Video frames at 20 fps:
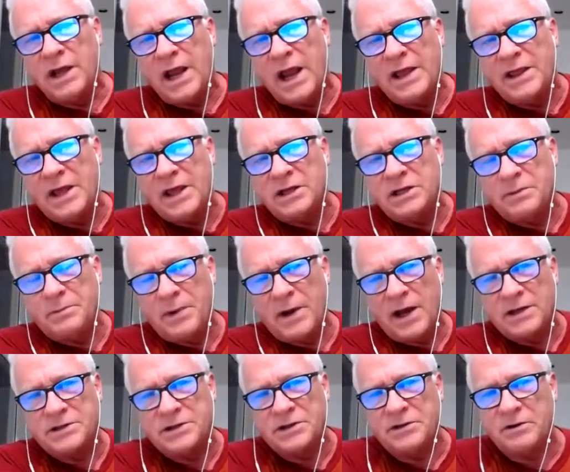and then
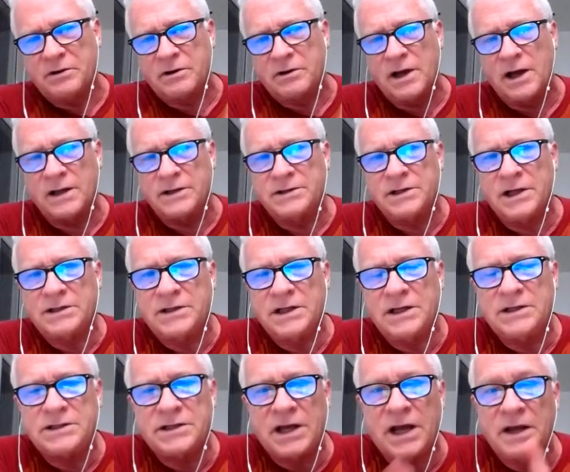deposit their contents
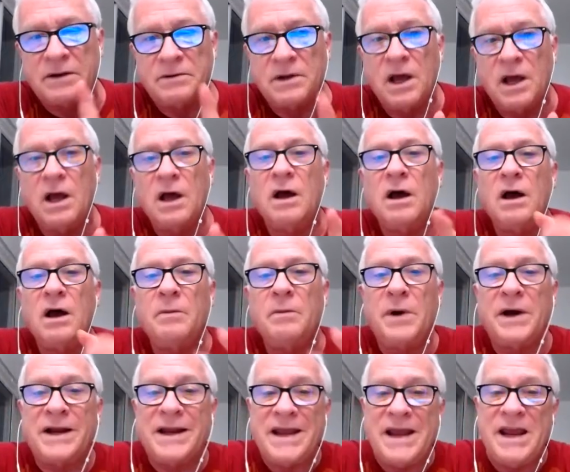inside.
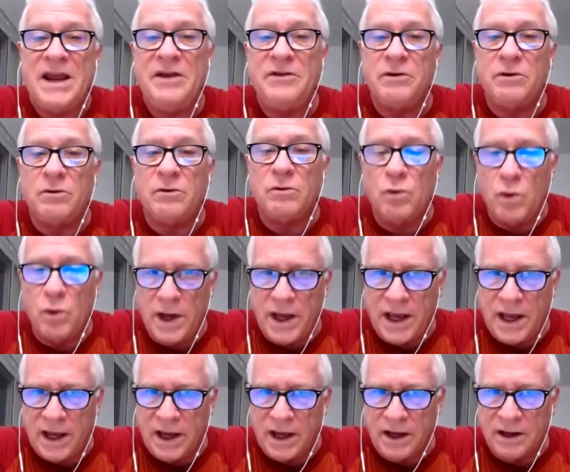But either
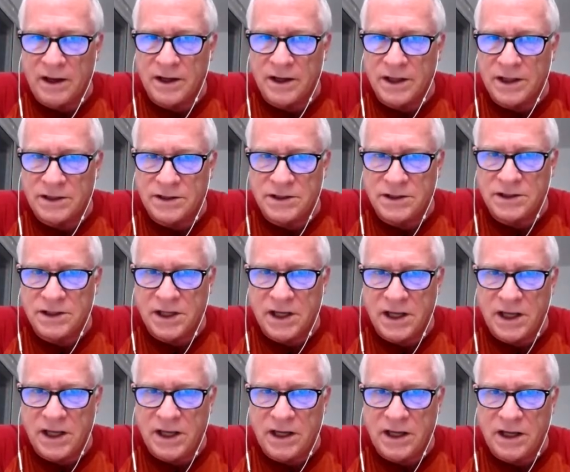way, and this is the
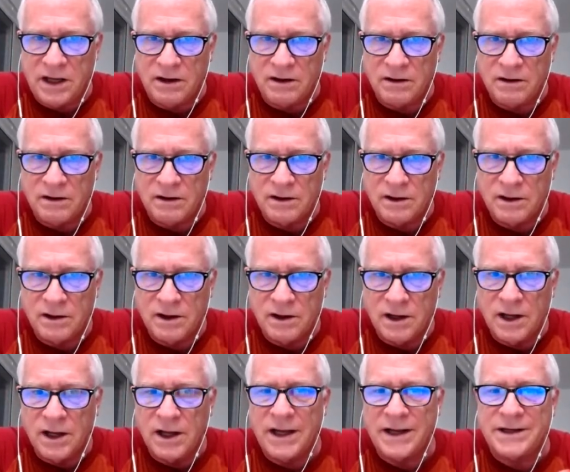key,
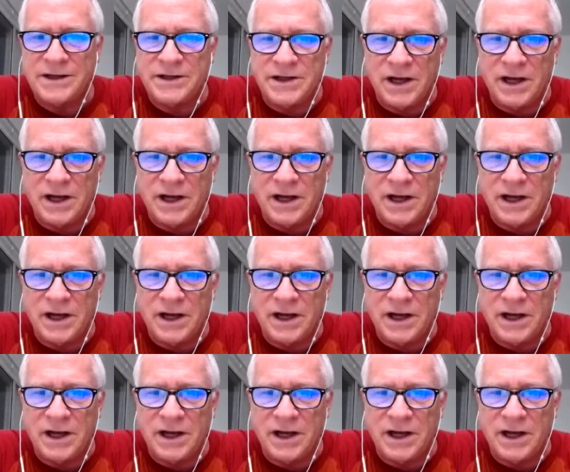it